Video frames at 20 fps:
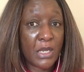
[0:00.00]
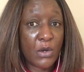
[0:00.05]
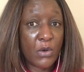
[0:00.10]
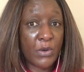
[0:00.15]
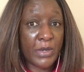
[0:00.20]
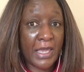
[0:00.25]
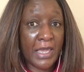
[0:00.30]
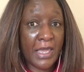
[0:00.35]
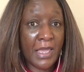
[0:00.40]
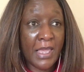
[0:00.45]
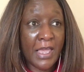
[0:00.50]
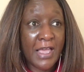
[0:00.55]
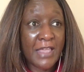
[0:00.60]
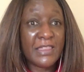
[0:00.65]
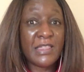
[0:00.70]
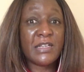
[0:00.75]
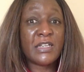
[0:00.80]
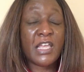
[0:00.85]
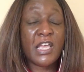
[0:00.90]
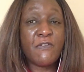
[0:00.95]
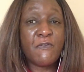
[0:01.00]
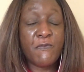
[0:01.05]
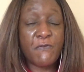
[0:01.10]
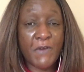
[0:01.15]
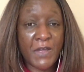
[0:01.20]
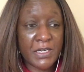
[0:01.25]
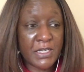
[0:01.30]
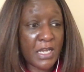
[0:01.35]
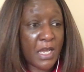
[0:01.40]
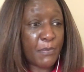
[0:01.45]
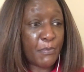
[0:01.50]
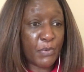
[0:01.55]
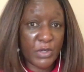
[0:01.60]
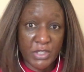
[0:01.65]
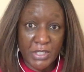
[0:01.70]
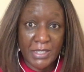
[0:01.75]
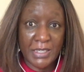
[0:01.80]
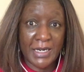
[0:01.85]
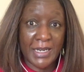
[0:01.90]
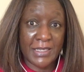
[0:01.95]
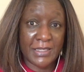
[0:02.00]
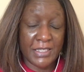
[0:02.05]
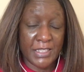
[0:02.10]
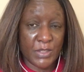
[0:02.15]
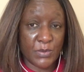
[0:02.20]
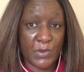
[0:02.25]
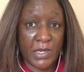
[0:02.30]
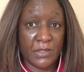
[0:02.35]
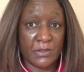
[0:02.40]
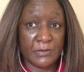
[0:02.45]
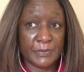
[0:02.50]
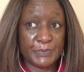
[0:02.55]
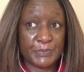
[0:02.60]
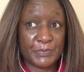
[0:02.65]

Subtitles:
okay, that can fund a project like this one,